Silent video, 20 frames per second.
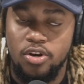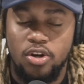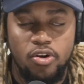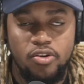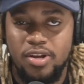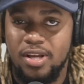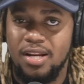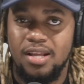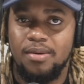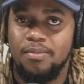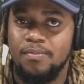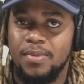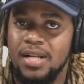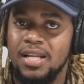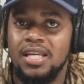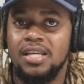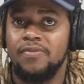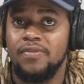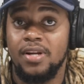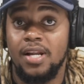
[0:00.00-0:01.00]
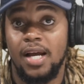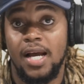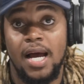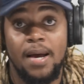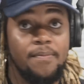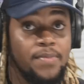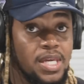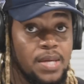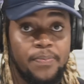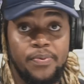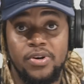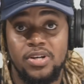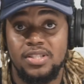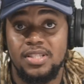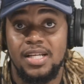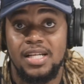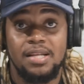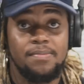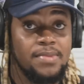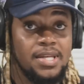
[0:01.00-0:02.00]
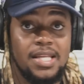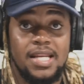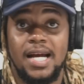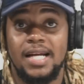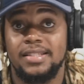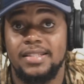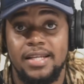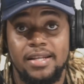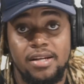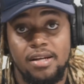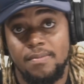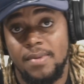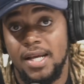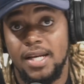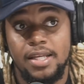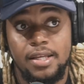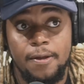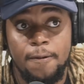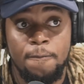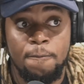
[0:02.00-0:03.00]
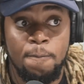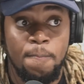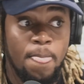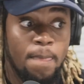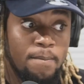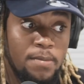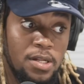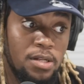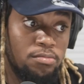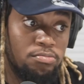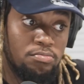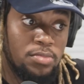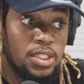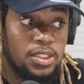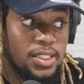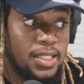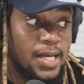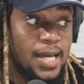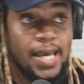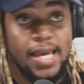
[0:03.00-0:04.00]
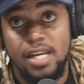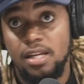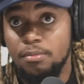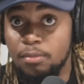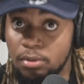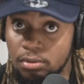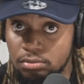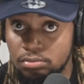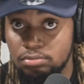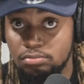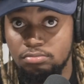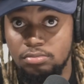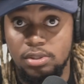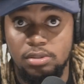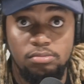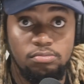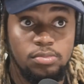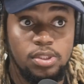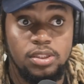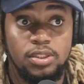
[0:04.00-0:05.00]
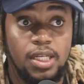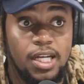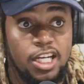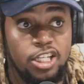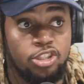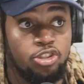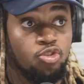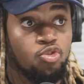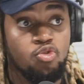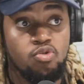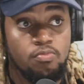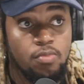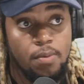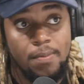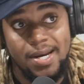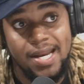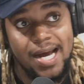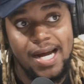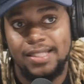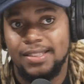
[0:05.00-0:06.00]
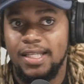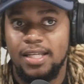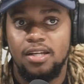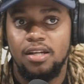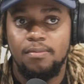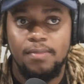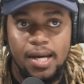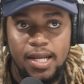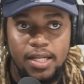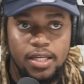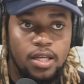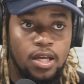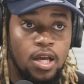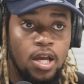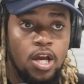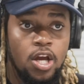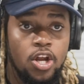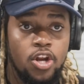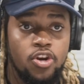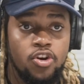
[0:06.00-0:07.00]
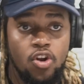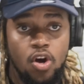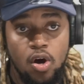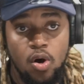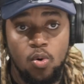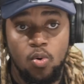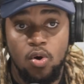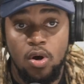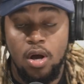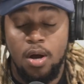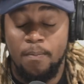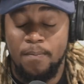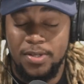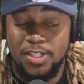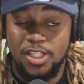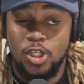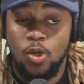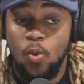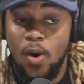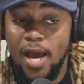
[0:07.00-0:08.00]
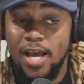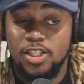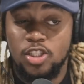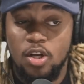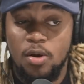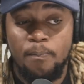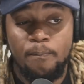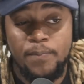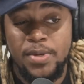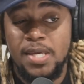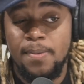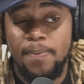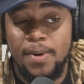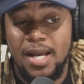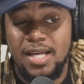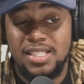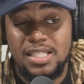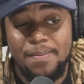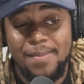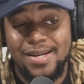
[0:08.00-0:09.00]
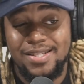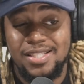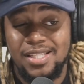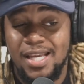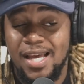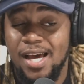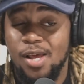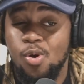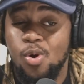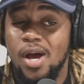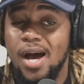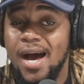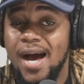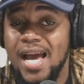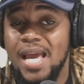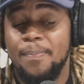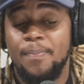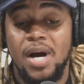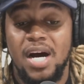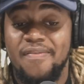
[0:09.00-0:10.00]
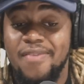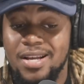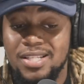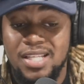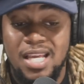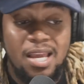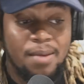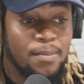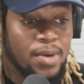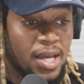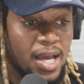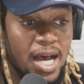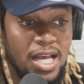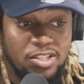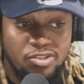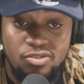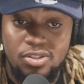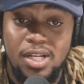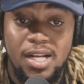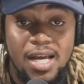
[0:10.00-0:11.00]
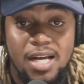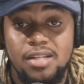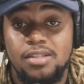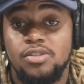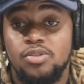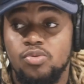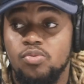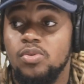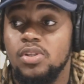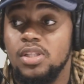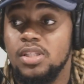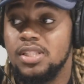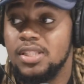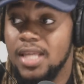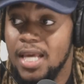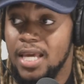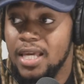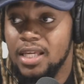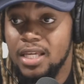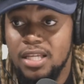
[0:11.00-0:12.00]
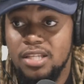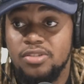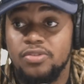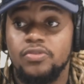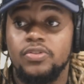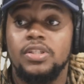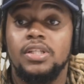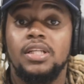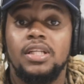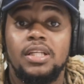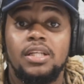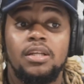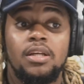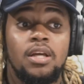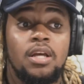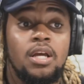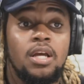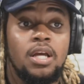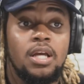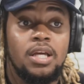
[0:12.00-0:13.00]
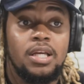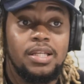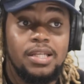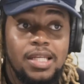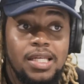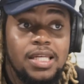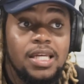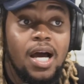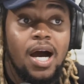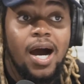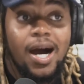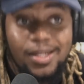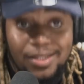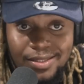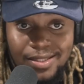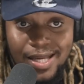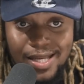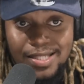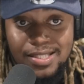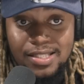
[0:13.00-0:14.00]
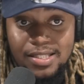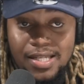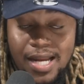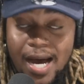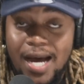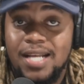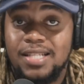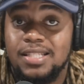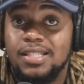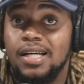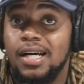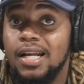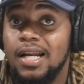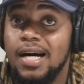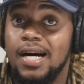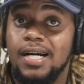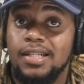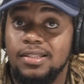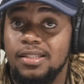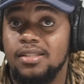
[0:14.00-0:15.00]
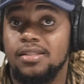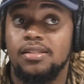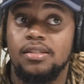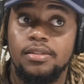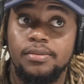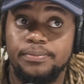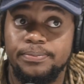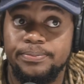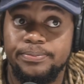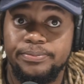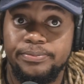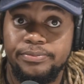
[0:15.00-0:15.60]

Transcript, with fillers: not really believe in. Like me personally, me not take no Mali. Me, me take a edible, me, me take a shroom, but me not take no Mali. Now, I see why some people are saying Masicka look at hyper for Skeng because really and truly, Skeng is really the hottest dancer artist.